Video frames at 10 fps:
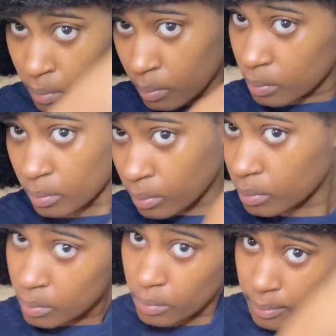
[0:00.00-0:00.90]
for me.
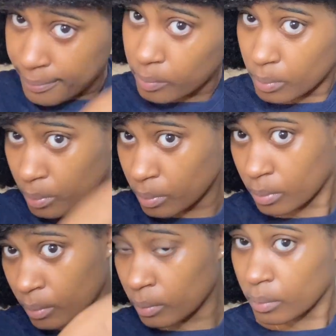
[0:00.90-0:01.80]
Um,
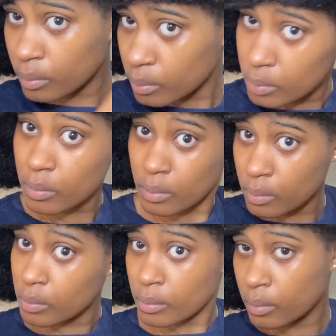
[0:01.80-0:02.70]
as y'all can
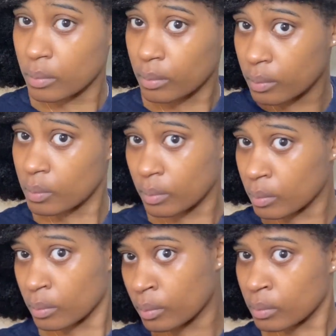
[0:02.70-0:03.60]
tell, when I get
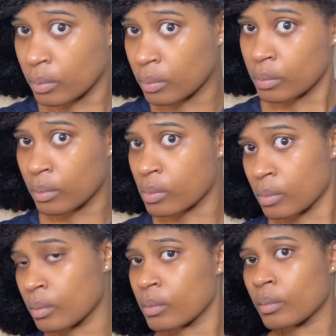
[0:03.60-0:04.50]
into the coarser
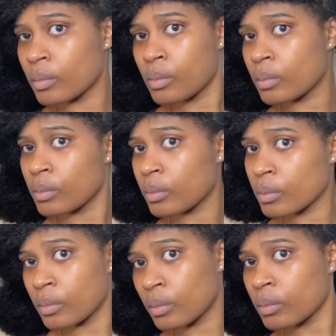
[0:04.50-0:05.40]
parts of my
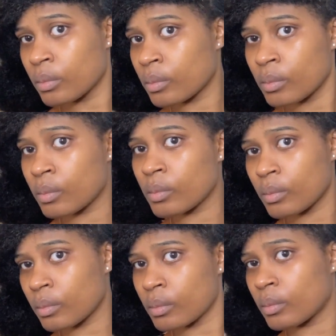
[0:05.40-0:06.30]
hair, or
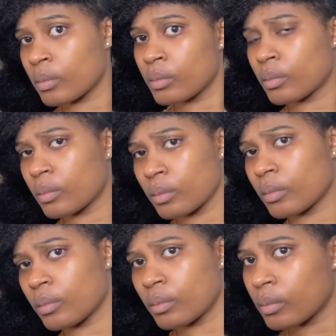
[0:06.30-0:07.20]
not the coarser, but like the
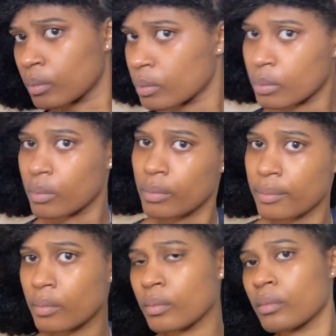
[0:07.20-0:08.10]
kinkier parts of my
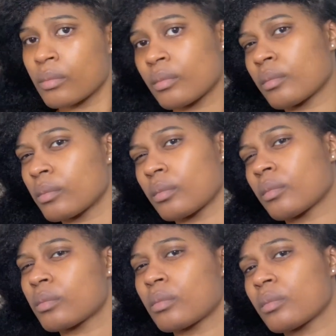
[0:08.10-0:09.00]
hair,
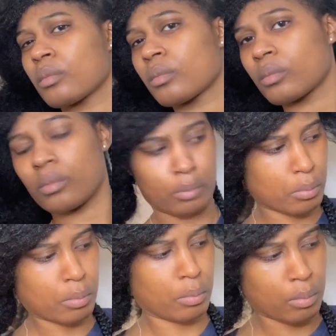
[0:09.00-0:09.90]
I make
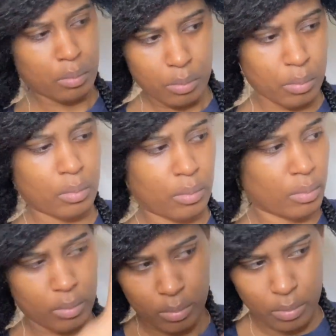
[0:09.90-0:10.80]
sure my sections
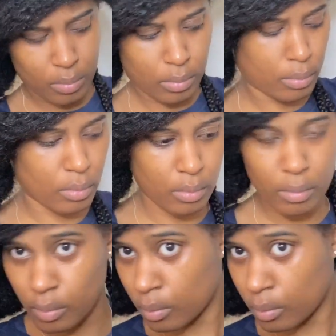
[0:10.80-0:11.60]
are smaller